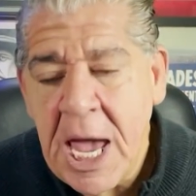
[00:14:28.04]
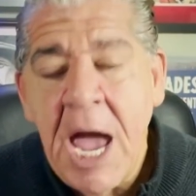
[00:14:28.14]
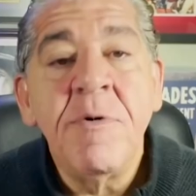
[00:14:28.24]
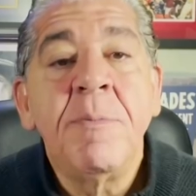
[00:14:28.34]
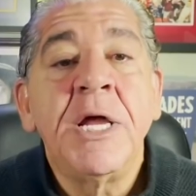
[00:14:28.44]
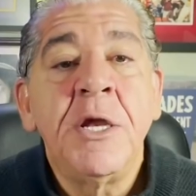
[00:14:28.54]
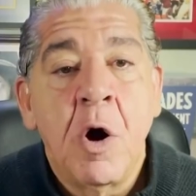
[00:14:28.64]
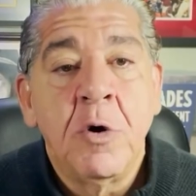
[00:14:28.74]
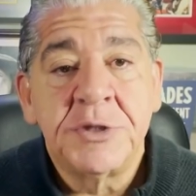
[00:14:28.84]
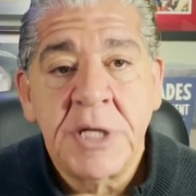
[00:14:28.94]
everybody
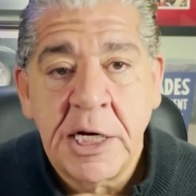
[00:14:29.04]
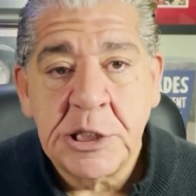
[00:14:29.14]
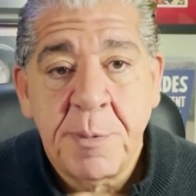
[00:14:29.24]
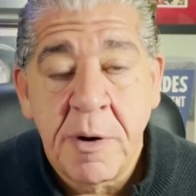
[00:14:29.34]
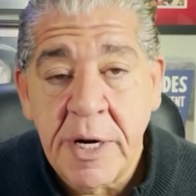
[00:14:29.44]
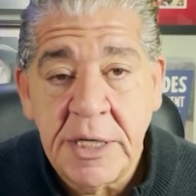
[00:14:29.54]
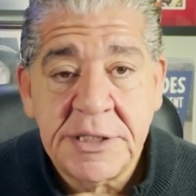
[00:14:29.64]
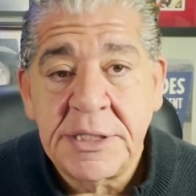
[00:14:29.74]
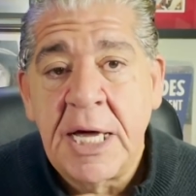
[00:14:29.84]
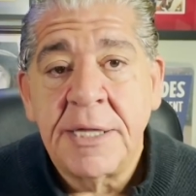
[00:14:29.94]
knows I
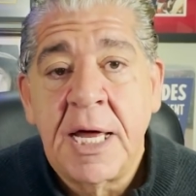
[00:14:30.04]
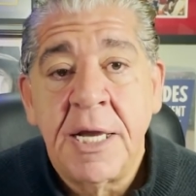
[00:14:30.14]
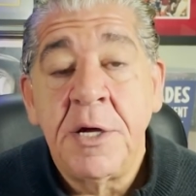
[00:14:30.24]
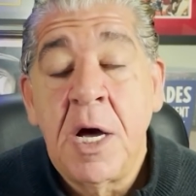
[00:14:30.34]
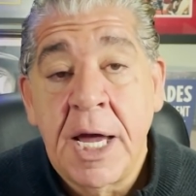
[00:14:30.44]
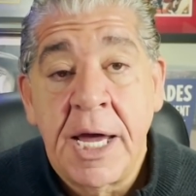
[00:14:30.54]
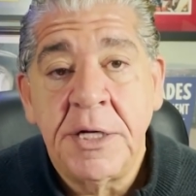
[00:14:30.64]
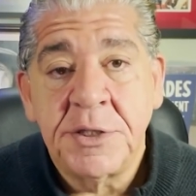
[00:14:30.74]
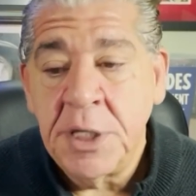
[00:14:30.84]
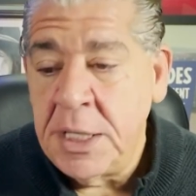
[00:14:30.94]
experienced death at a young
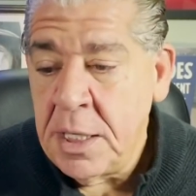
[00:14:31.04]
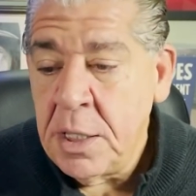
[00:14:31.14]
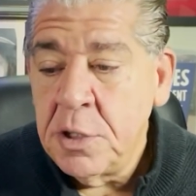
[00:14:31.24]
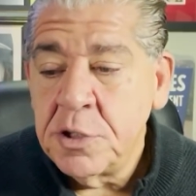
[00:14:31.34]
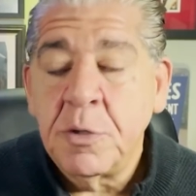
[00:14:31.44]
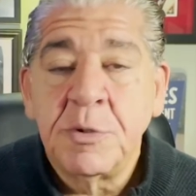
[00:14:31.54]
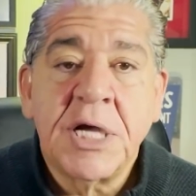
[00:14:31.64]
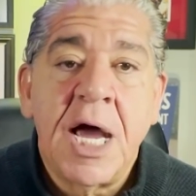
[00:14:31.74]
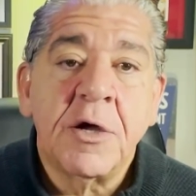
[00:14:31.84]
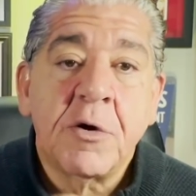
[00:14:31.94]
age. So it's
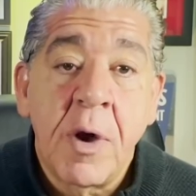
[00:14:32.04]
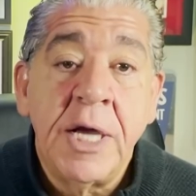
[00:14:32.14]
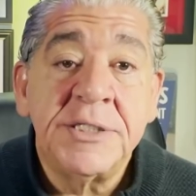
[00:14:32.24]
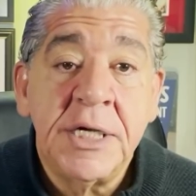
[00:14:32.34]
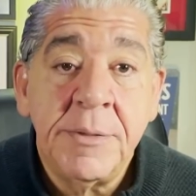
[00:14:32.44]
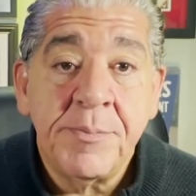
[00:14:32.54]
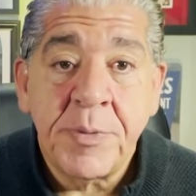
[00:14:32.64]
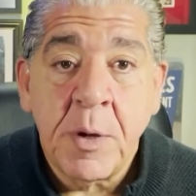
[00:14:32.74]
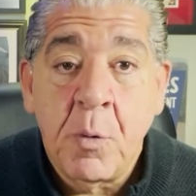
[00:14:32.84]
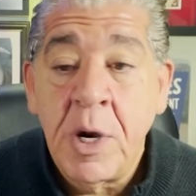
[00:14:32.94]
kind of crazy.
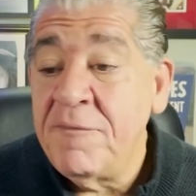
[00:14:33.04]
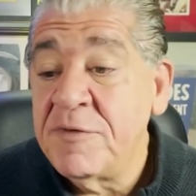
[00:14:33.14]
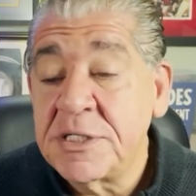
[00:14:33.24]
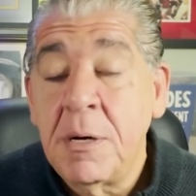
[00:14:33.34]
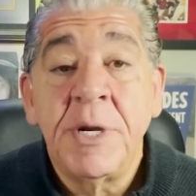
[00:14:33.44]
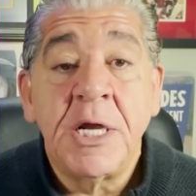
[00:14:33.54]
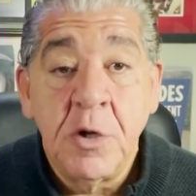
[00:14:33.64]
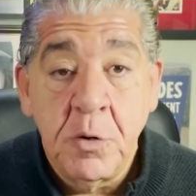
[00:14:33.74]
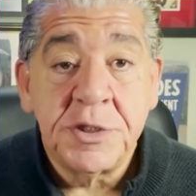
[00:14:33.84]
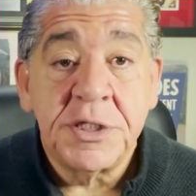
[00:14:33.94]
Whenever somebody
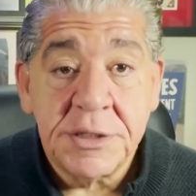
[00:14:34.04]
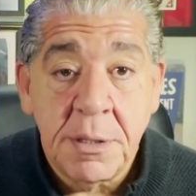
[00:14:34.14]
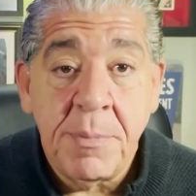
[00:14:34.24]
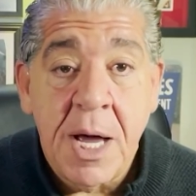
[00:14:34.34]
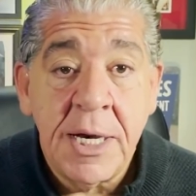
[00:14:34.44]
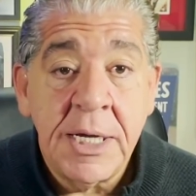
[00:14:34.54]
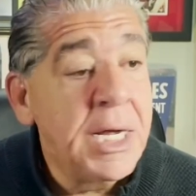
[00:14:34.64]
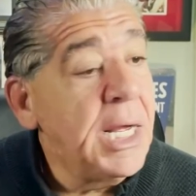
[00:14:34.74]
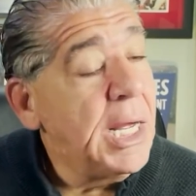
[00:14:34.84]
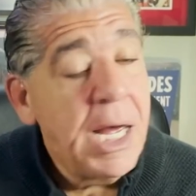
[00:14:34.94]
loses somebody,
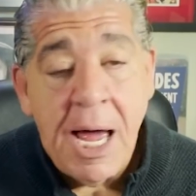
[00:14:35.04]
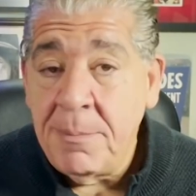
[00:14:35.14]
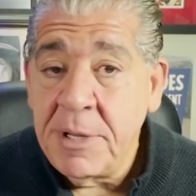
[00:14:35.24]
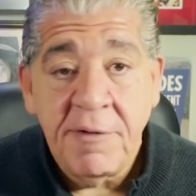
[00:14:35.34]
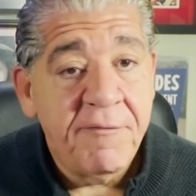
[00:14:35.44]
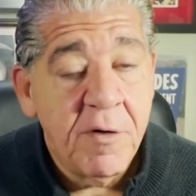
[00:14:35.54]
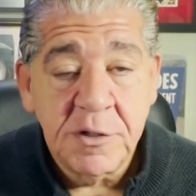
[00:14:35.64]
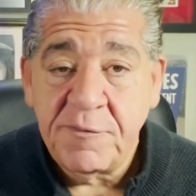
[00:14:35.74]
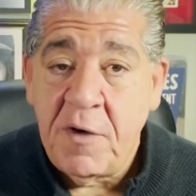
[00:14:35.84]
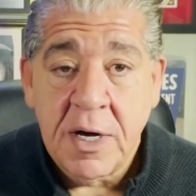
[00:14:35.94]
I'm their
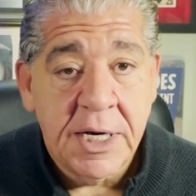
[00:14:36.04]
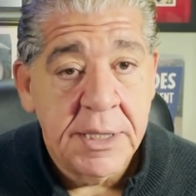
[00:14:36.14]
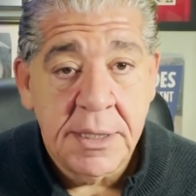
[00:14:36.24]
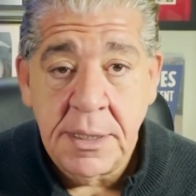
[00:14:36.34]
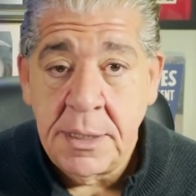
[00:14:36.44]
first fucking